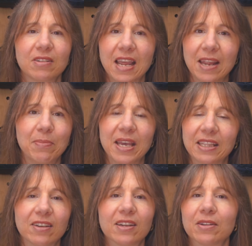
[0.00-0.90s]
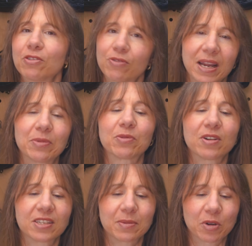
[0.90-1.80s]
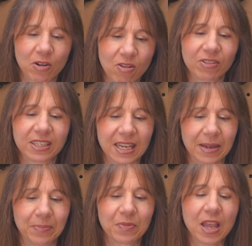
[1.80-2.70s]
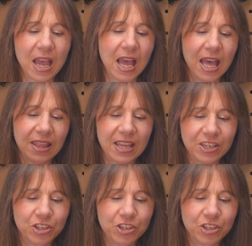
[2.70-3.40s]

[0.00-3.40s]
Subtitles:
had bad luck and grabbed the wrong zipper all the time. They